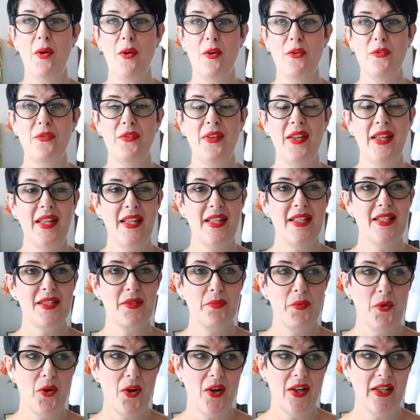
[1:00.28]
off
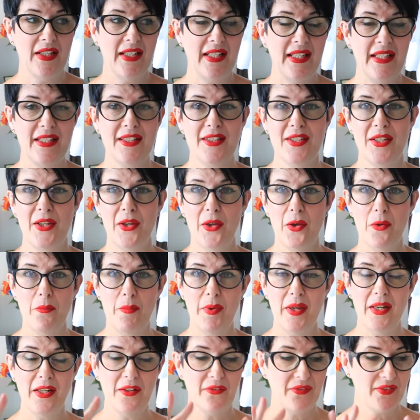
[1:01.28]
is what I need too, a
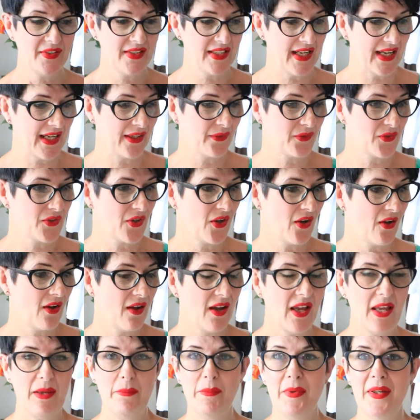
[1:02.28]
bit of
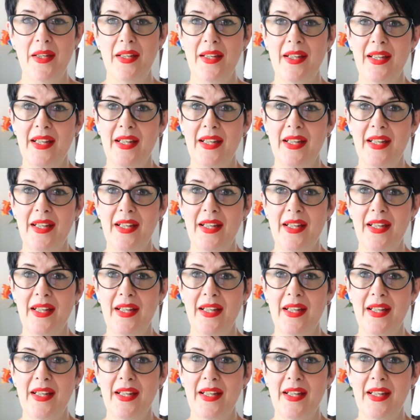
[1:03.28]
downtime